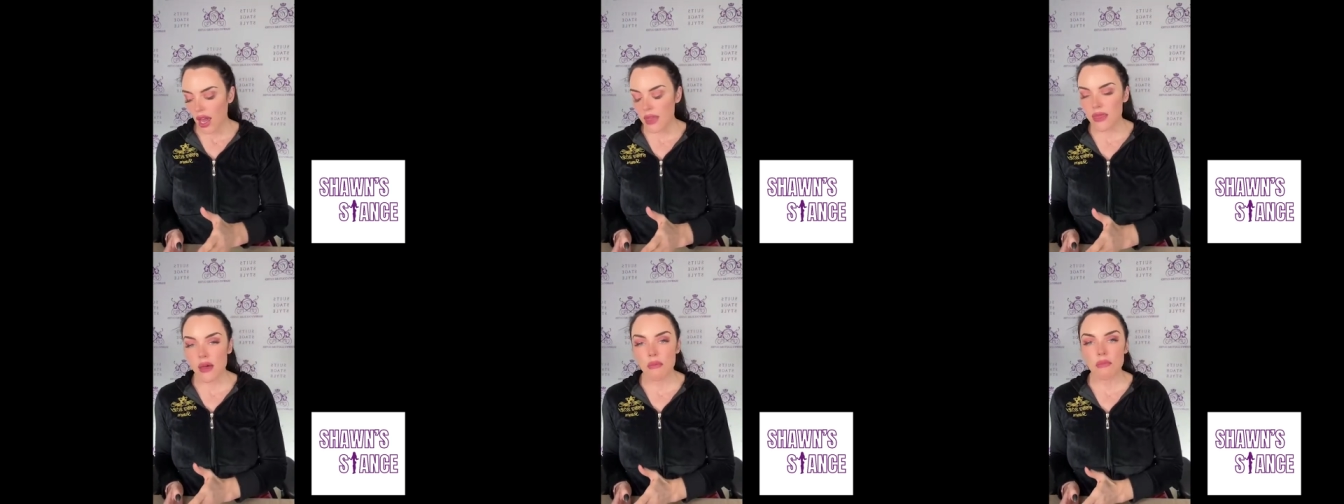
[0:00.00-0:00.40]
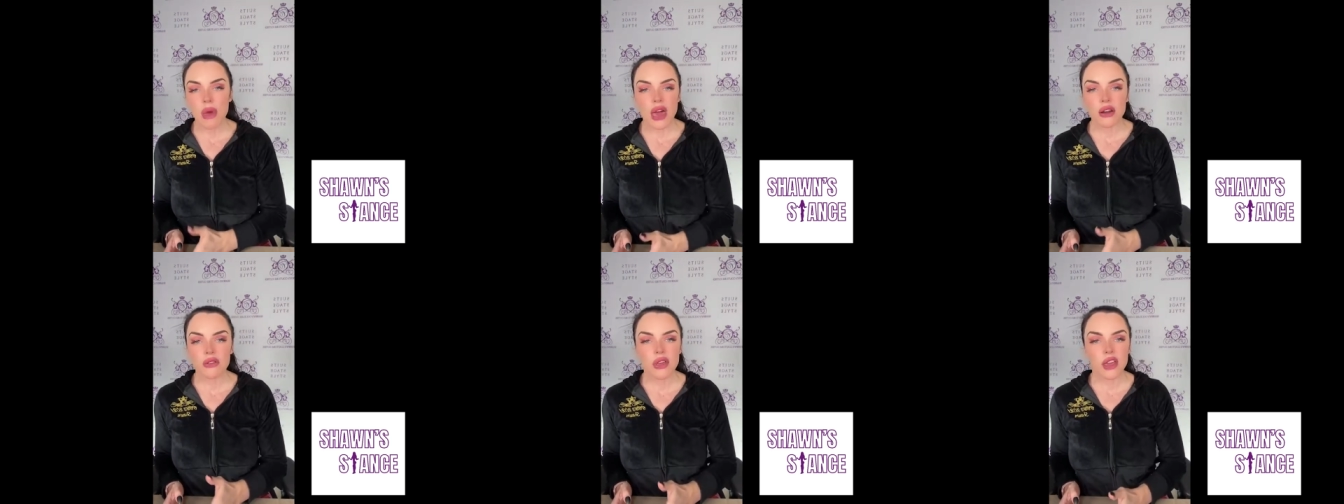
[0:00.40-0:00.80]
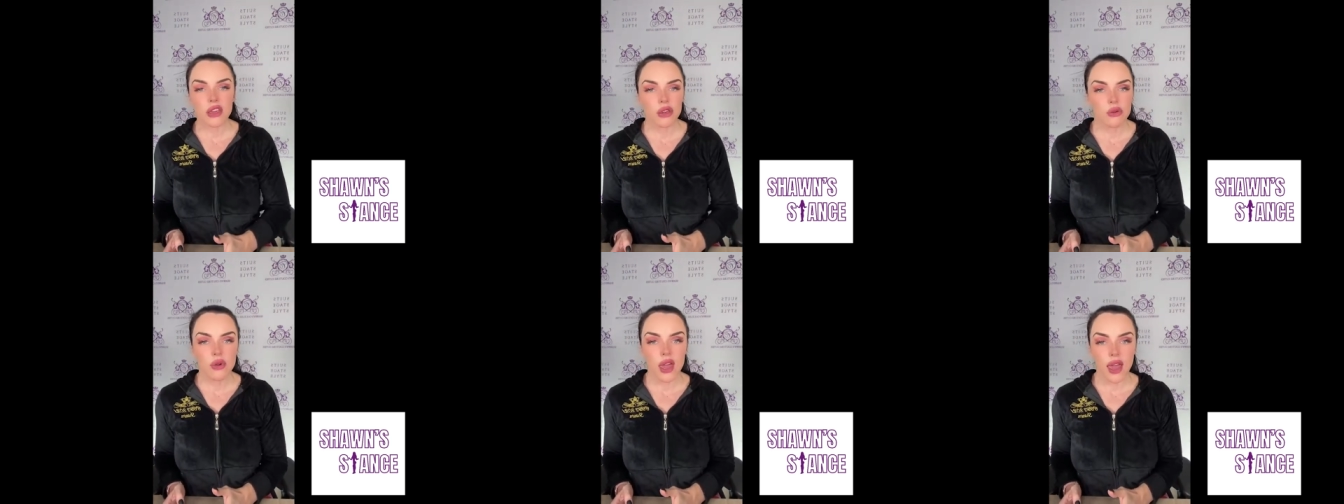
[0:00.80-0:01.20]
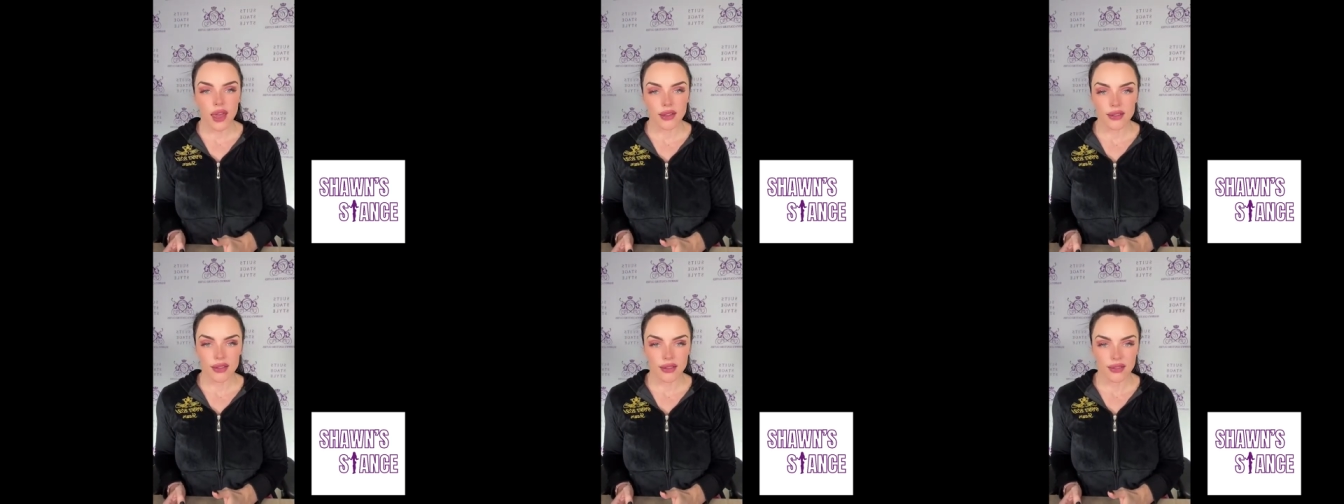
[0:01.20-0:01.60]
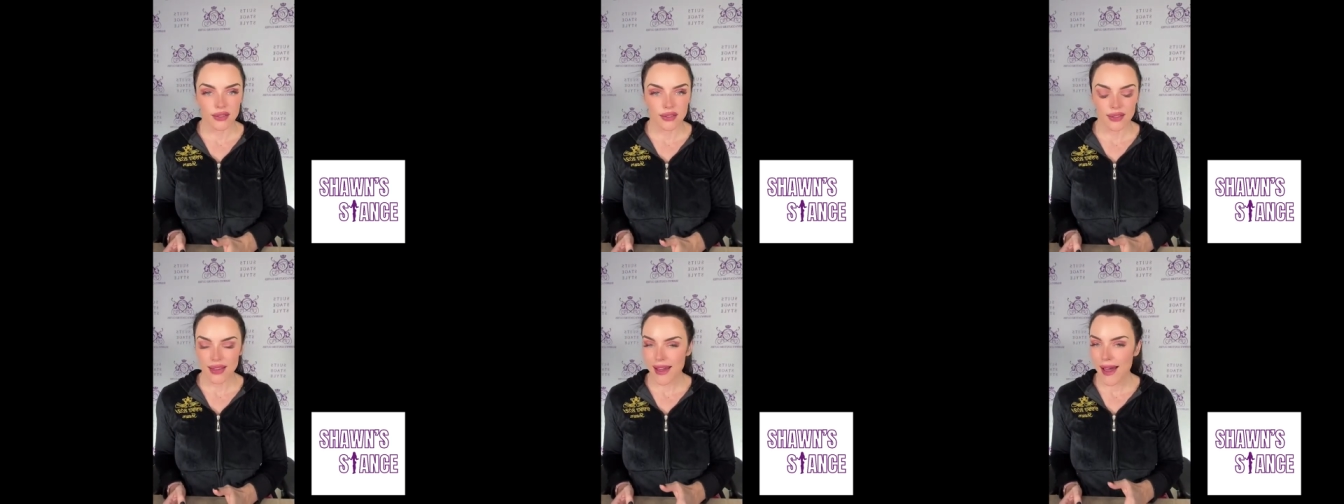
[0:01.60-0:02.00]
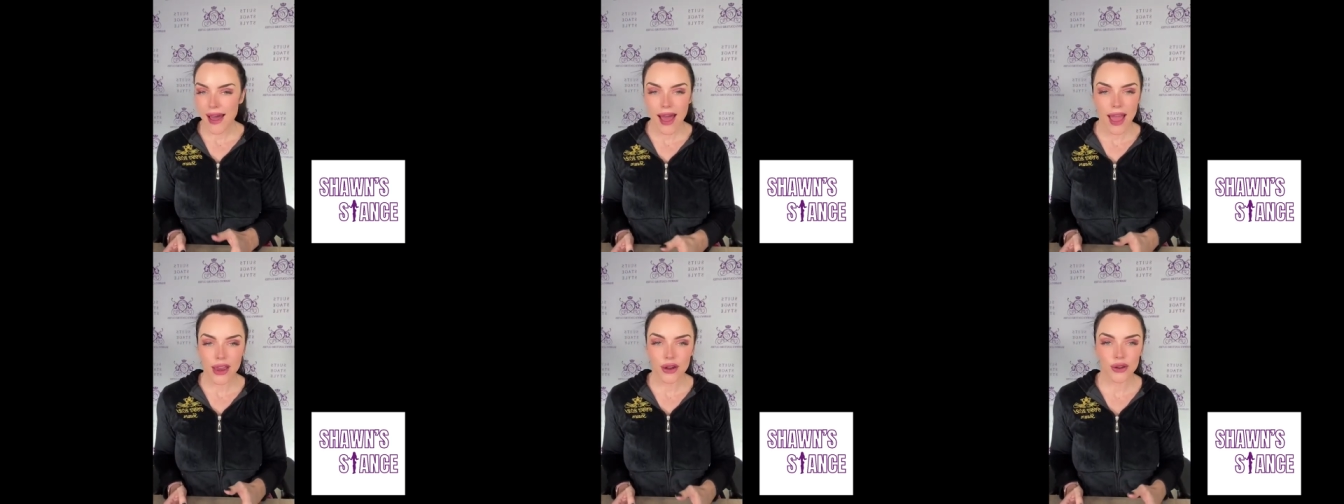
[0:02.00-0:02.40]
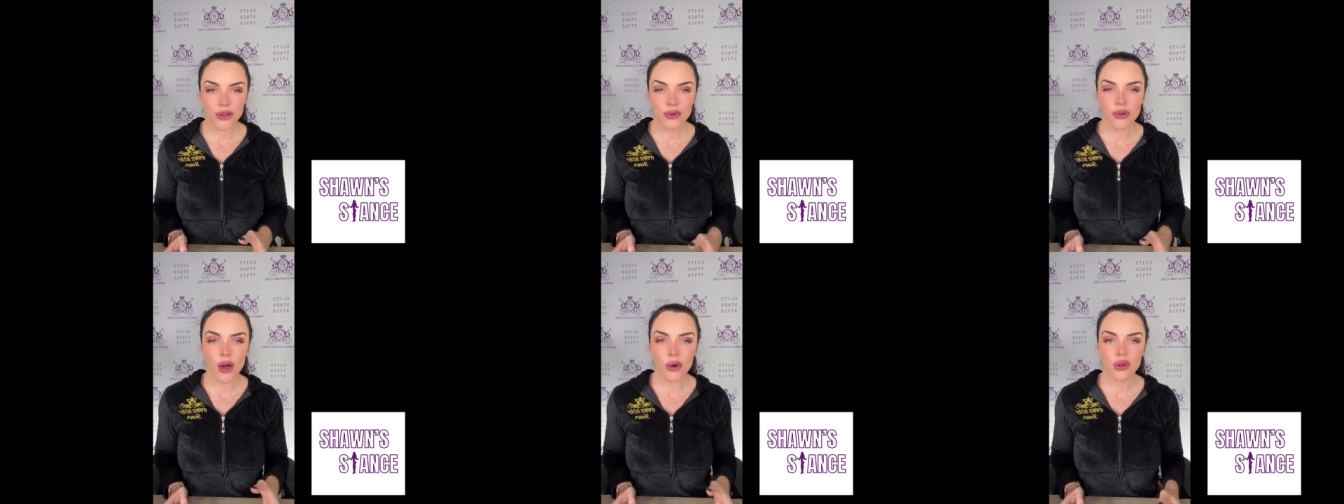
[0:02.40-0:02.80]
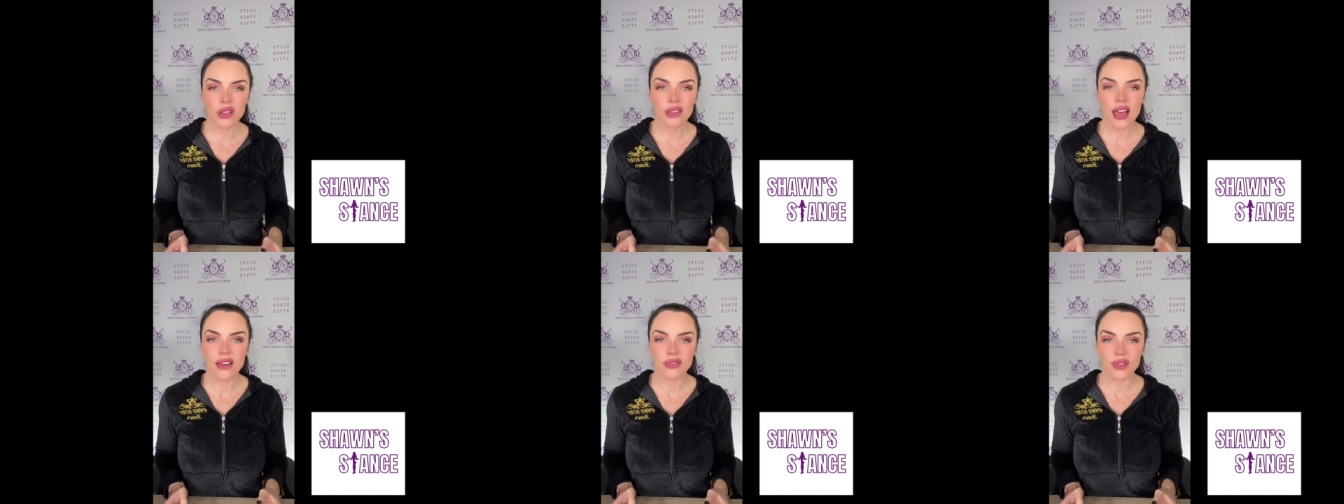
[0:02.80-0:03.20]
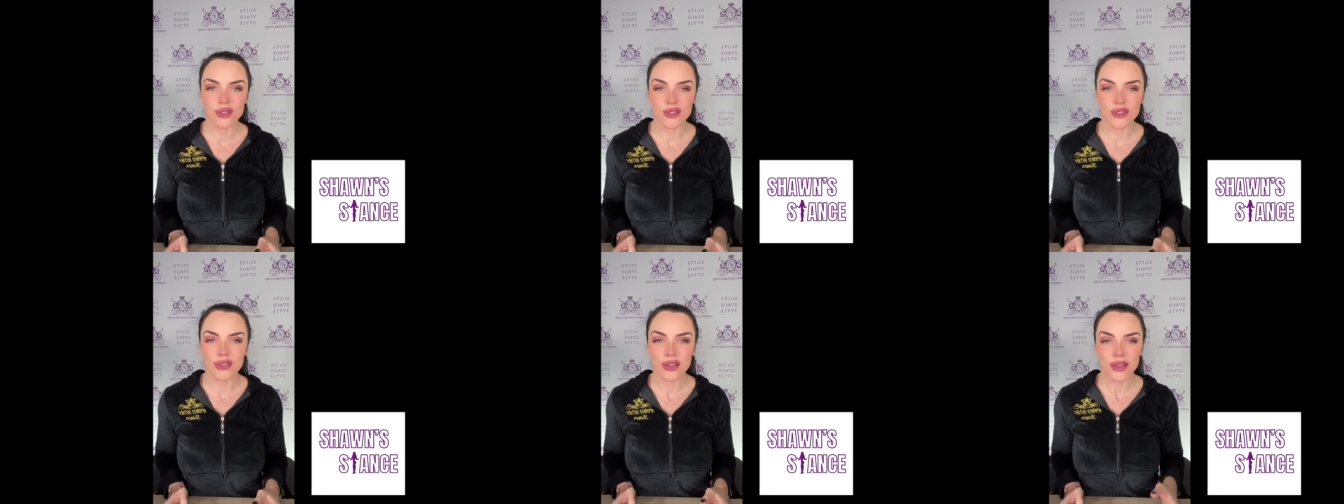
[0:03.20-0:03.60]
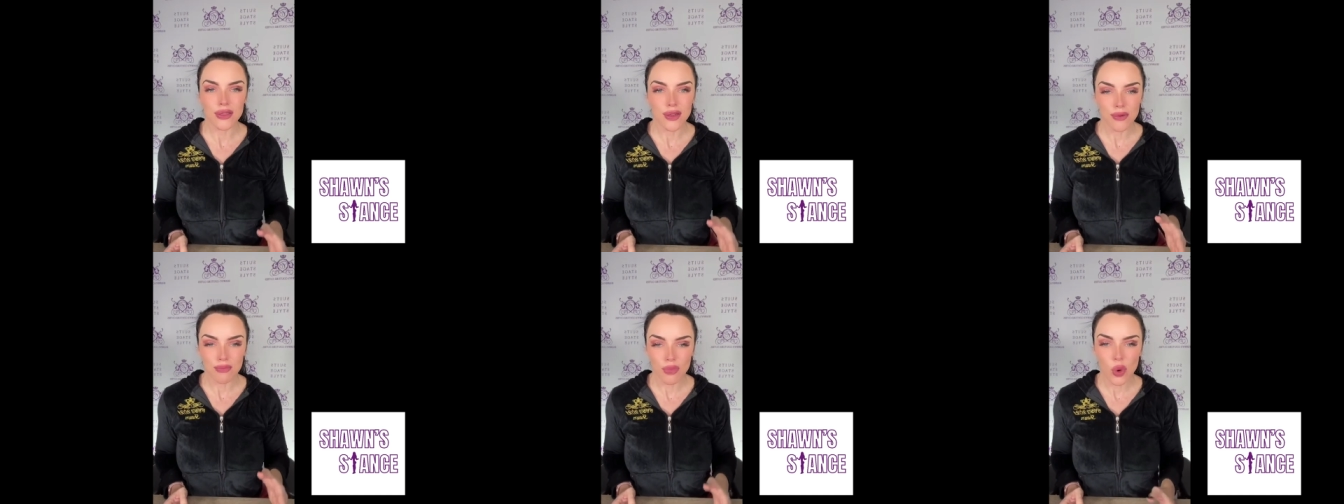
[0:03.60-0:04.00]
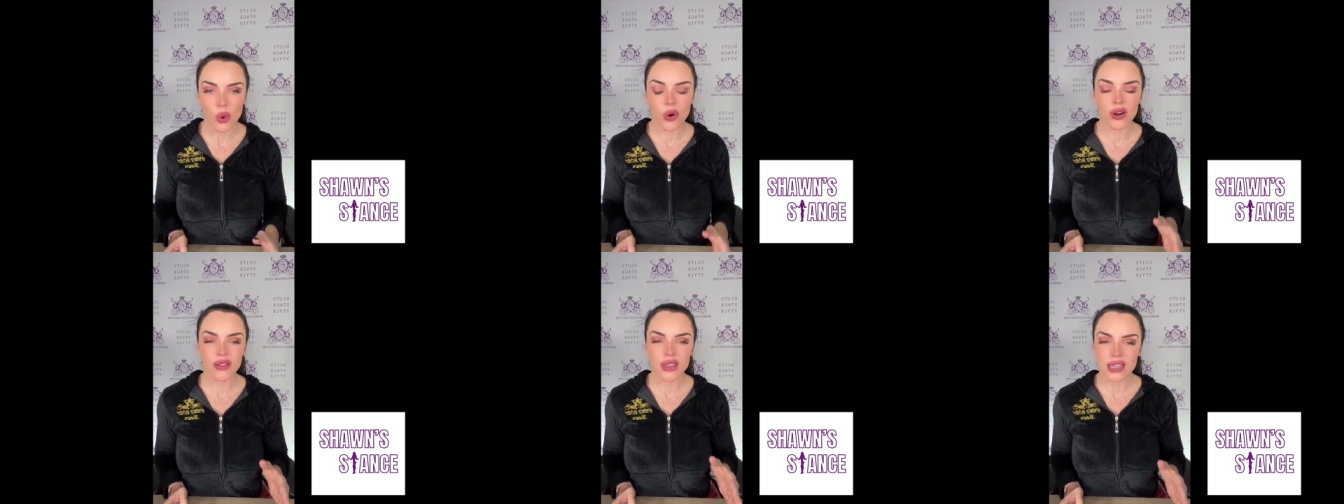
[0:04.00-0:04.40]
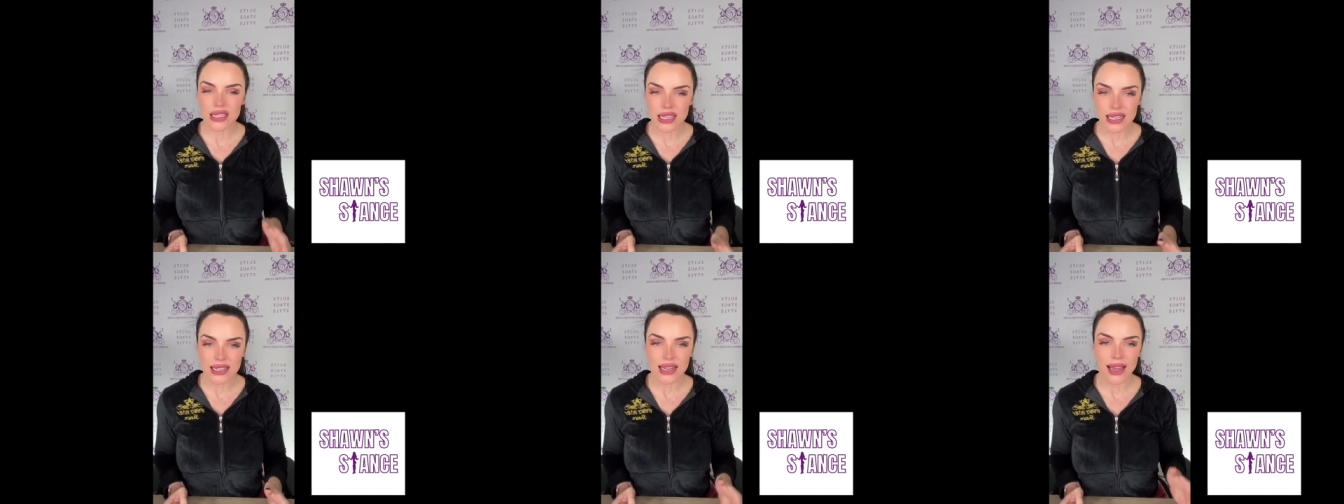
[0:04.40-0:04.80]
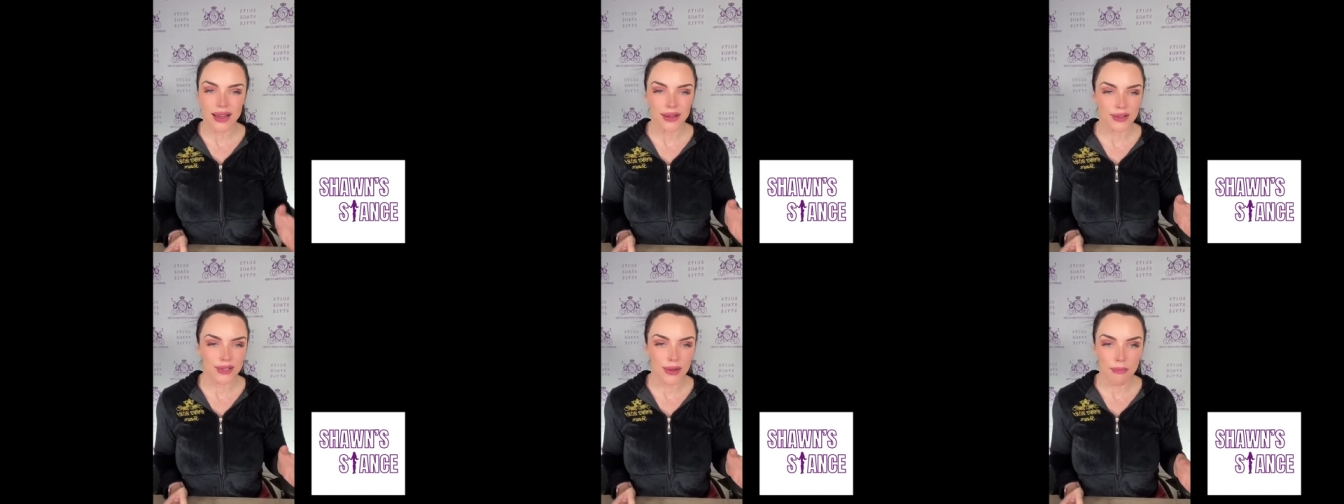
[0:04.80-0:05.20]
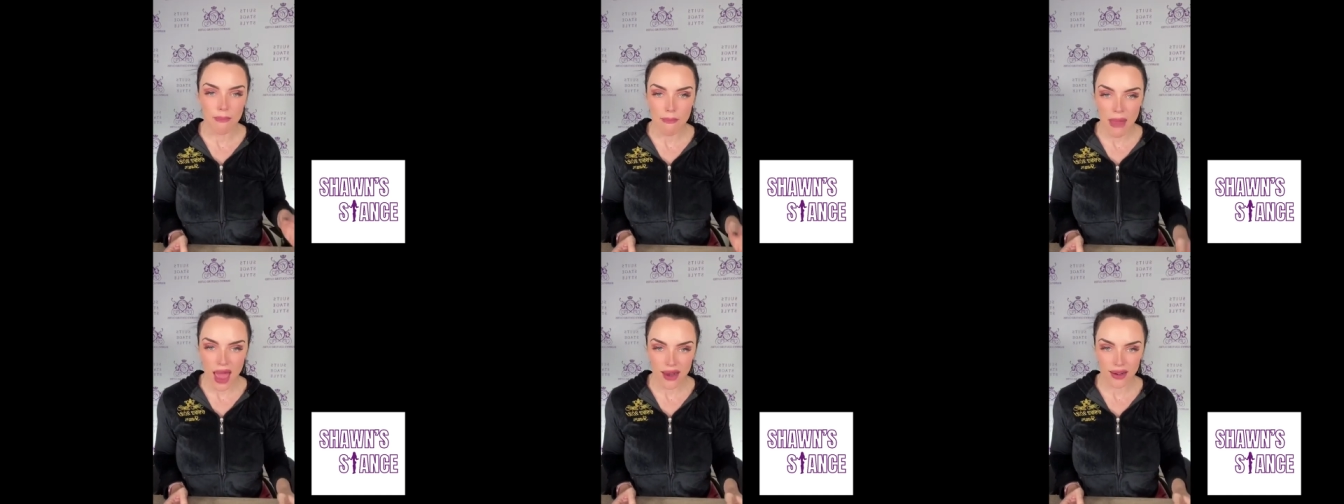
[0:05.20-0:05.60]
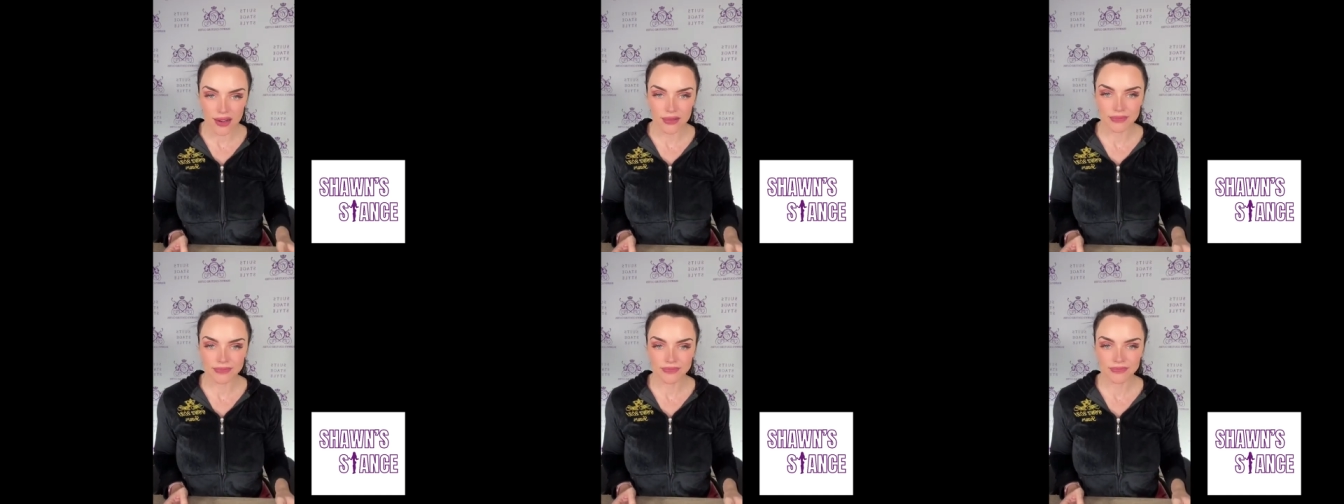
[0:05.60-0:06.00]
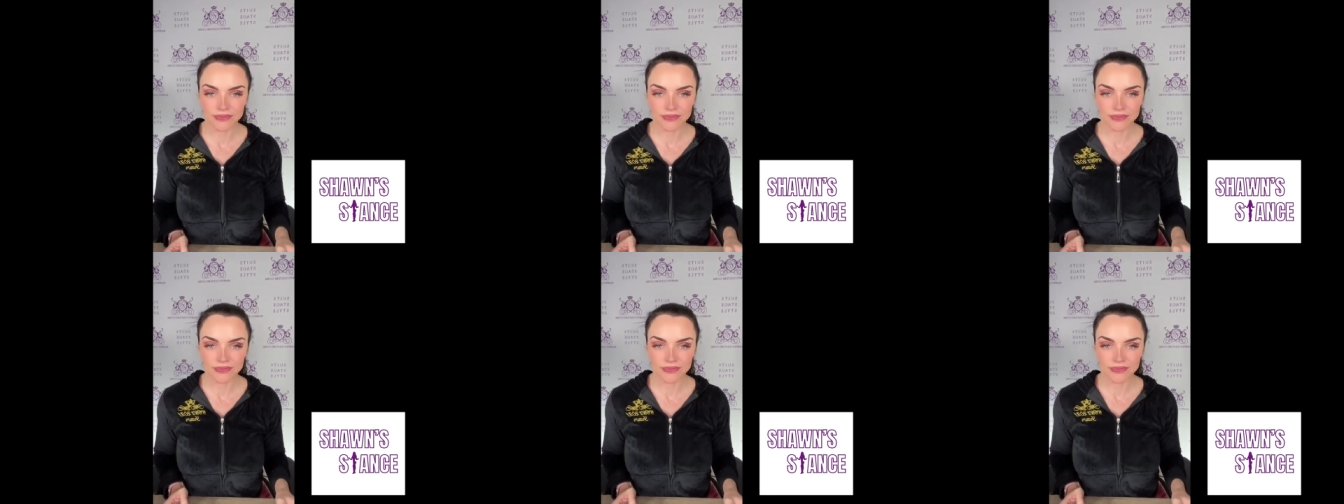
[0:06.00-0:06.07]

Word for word: And the better that you get, the higher you go in levels, the more the details matter.